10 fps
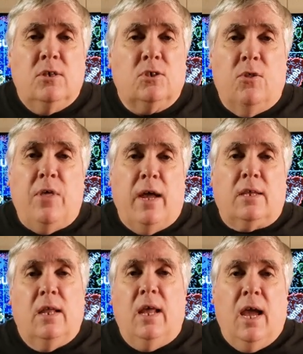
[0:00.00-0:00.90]
So that
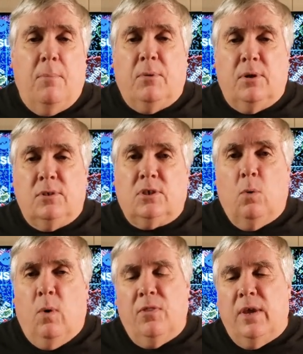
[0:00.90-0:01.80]
can happen. So
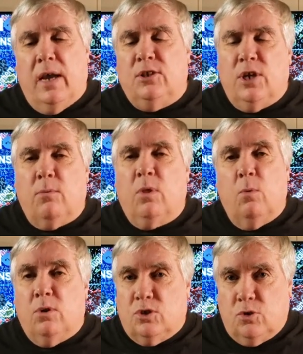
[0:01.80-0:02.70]
one thing I generally
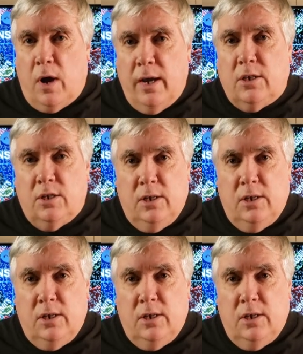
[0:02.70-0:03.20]
will try to